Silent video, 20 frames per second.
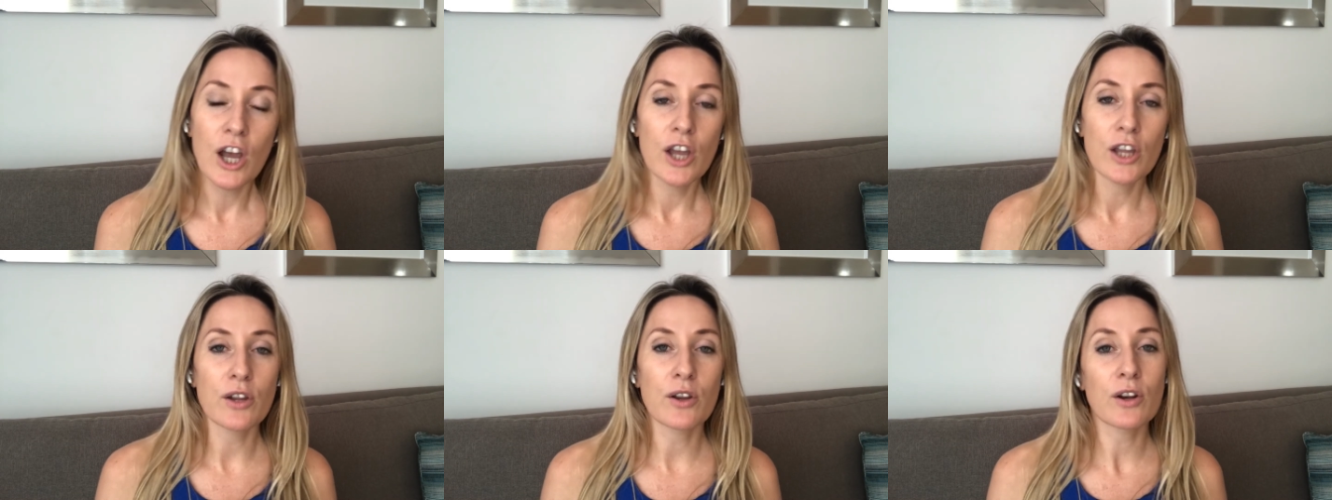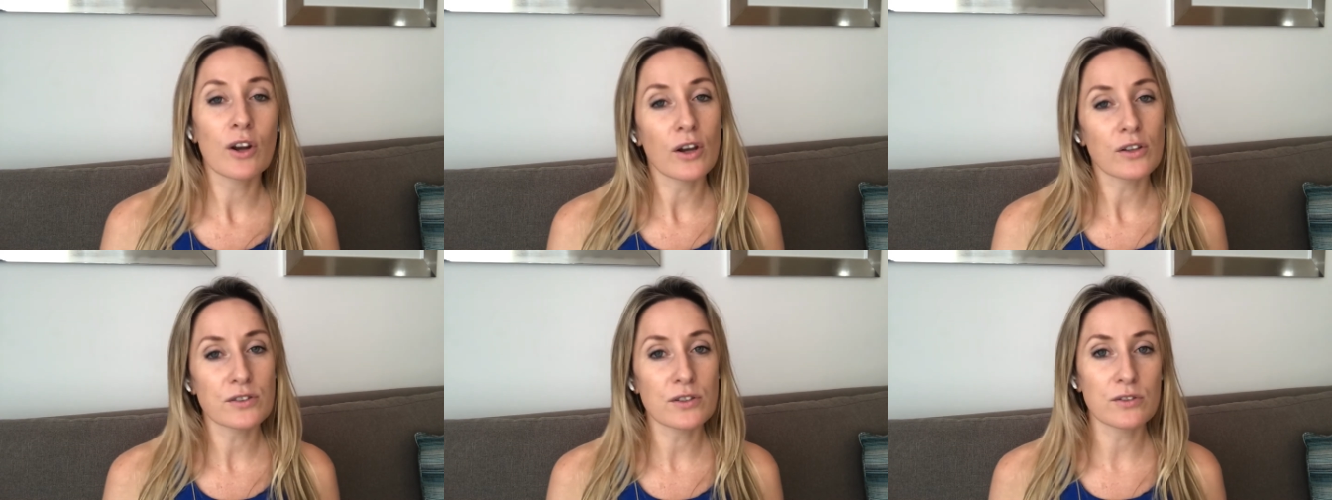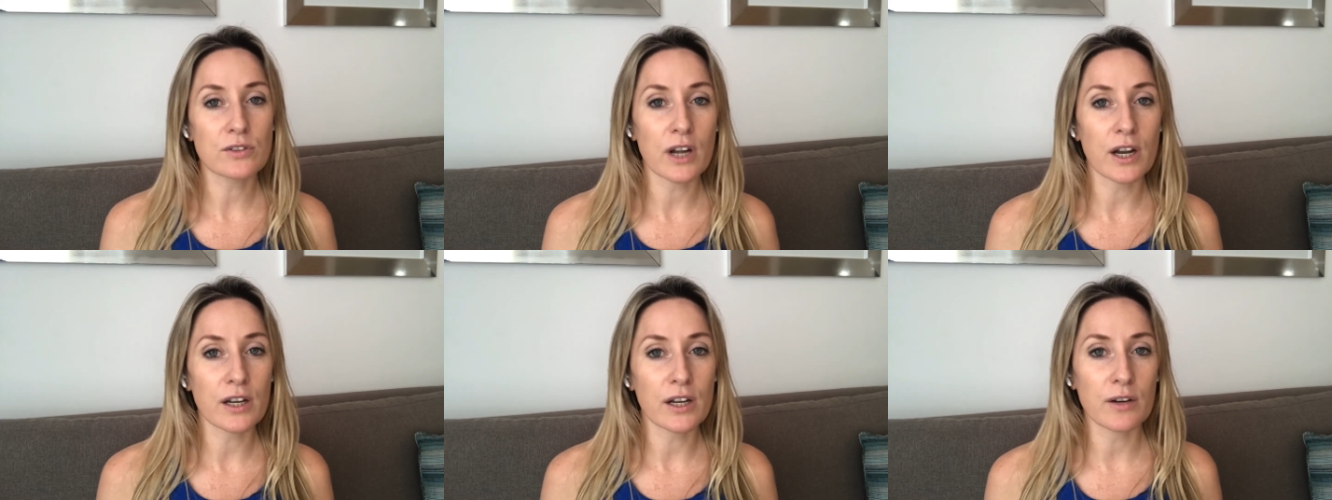You can also
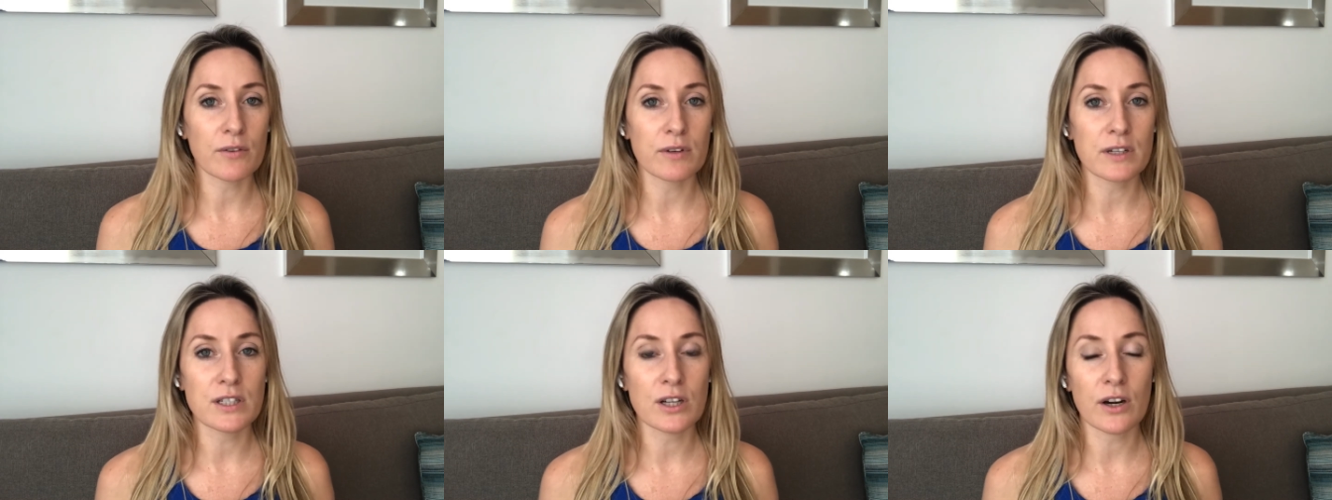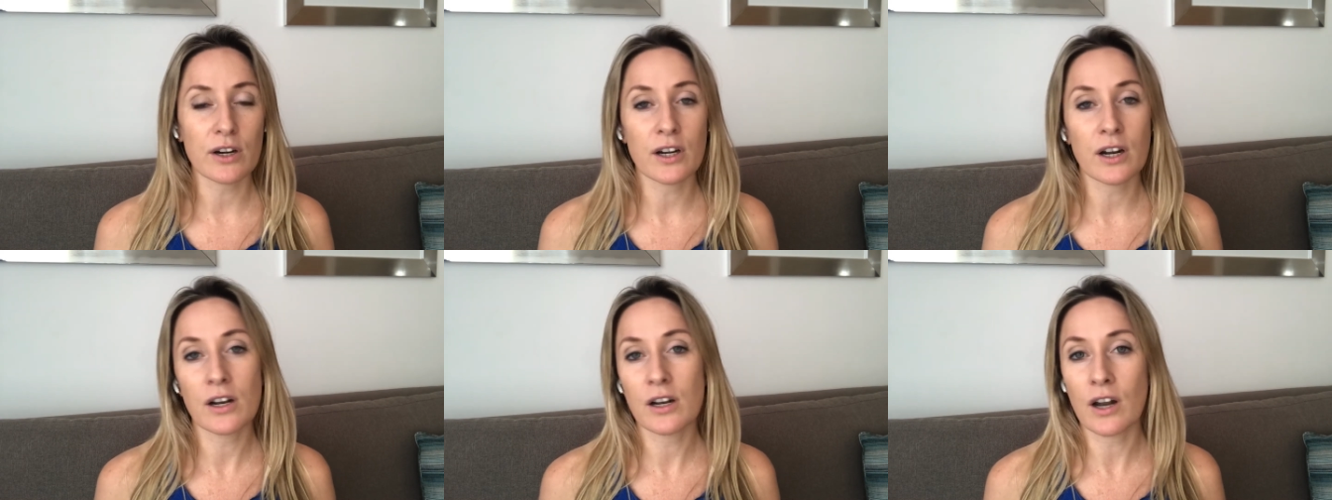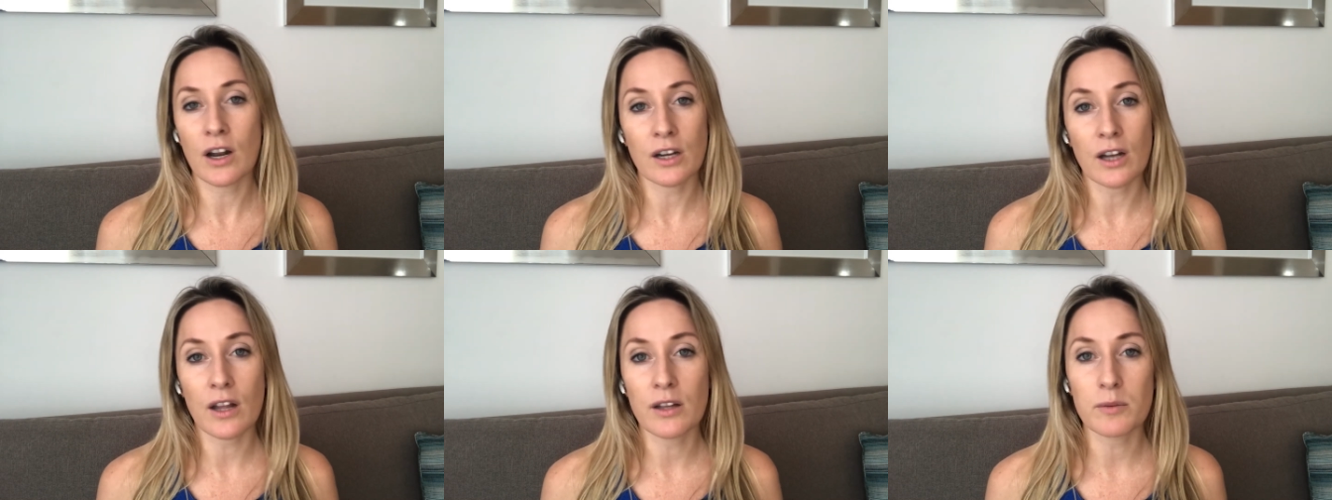try to get retargeted
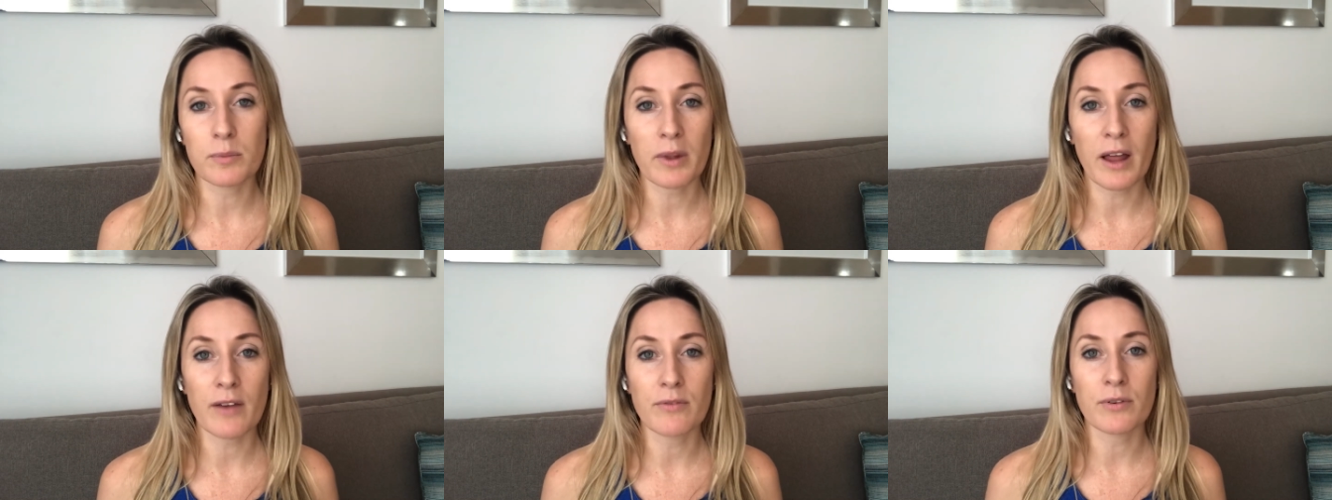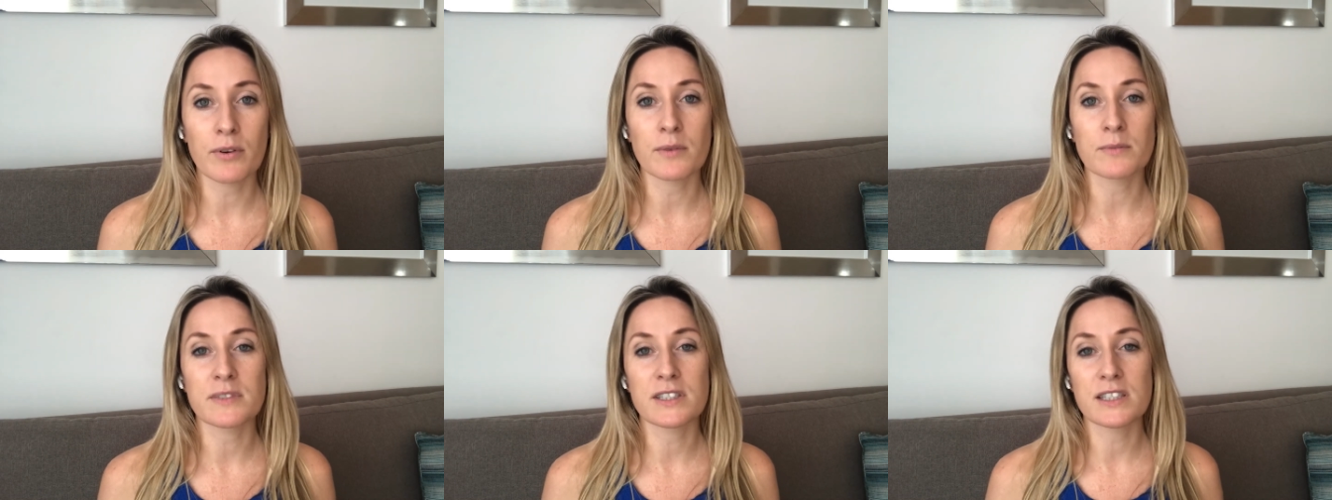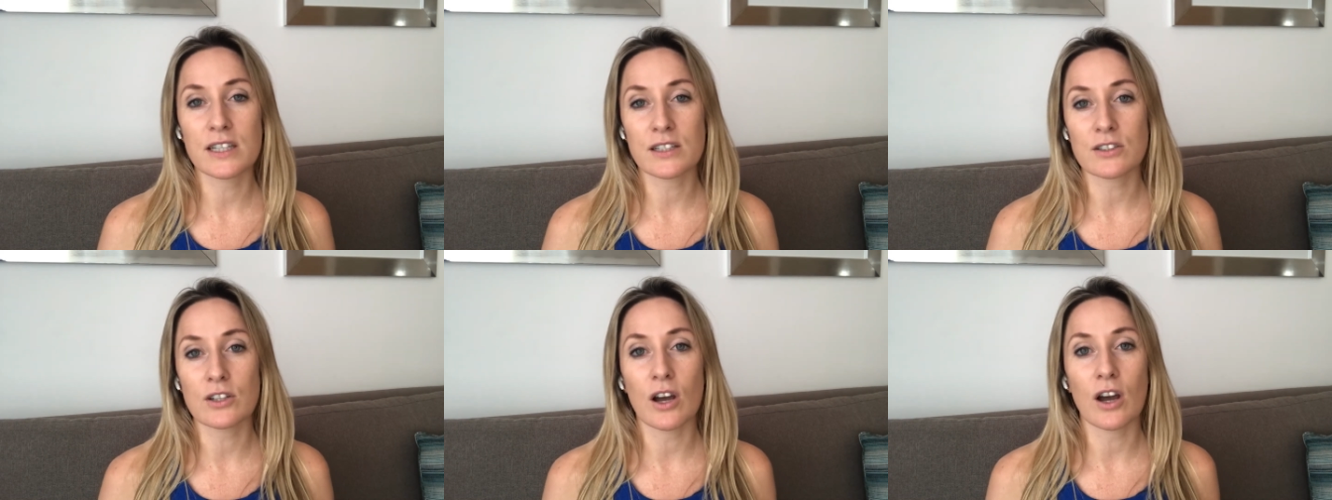on other platforms,
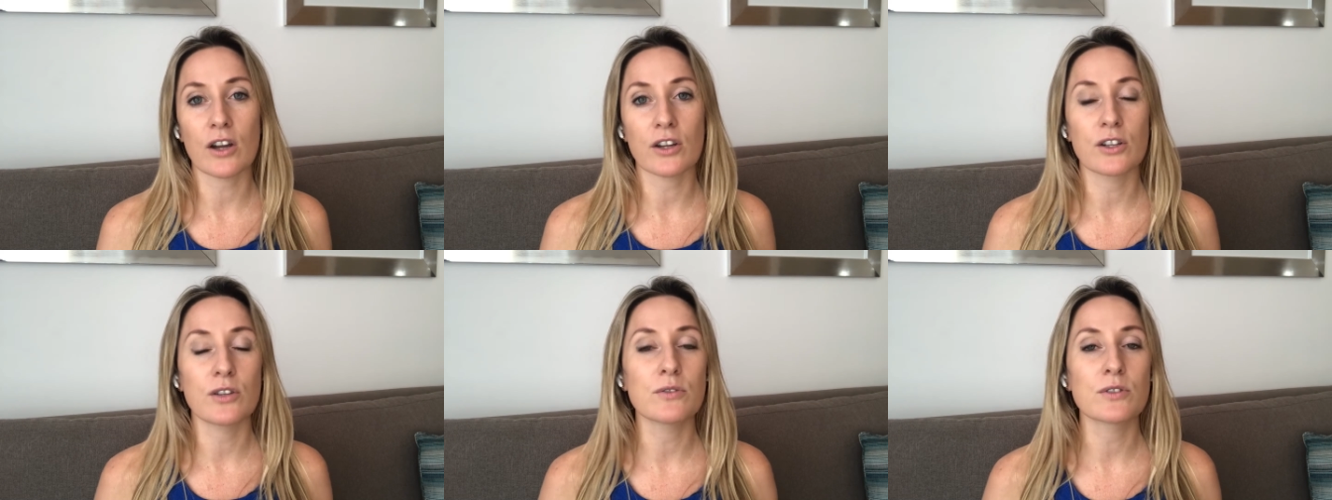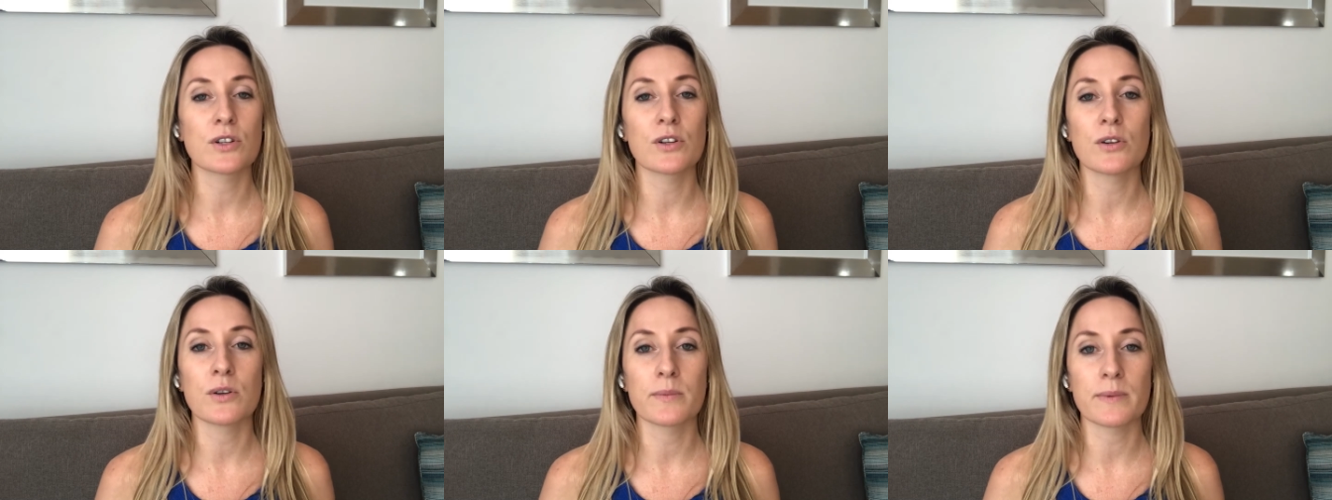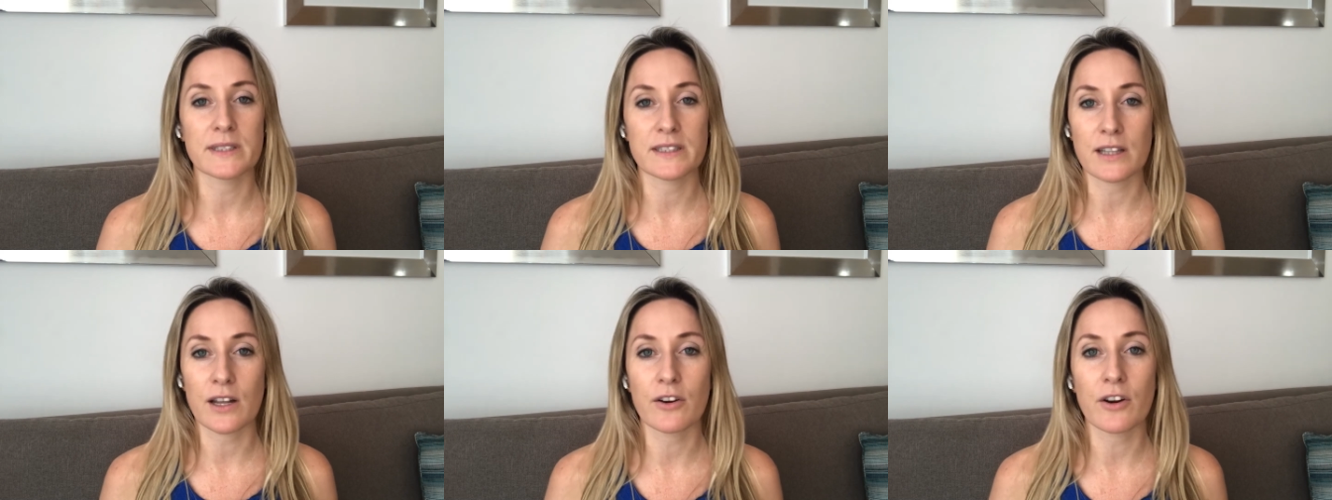TikTok, YouTube,
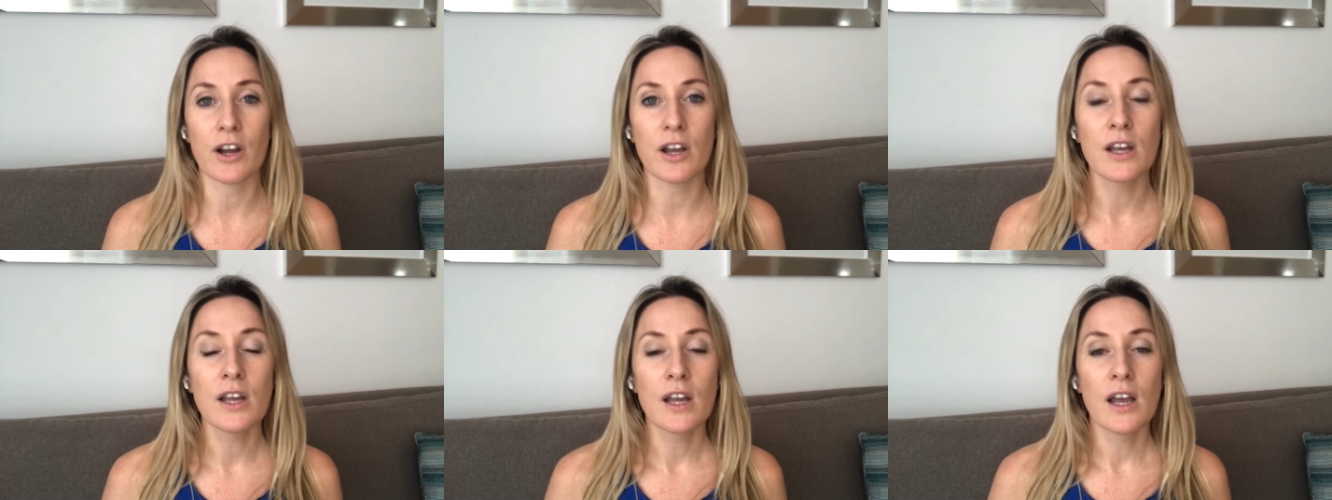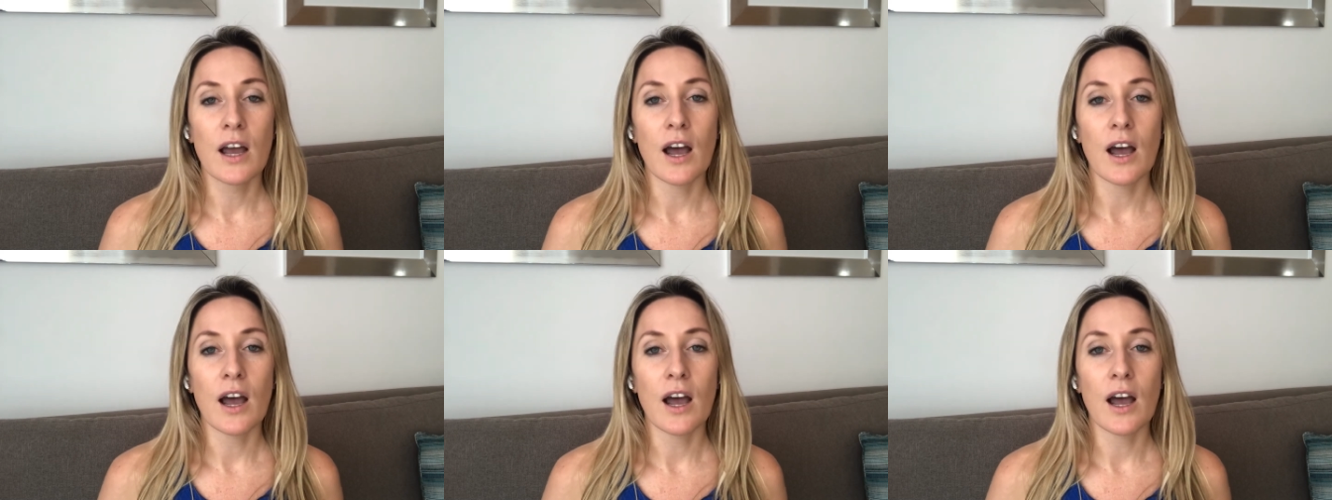etc.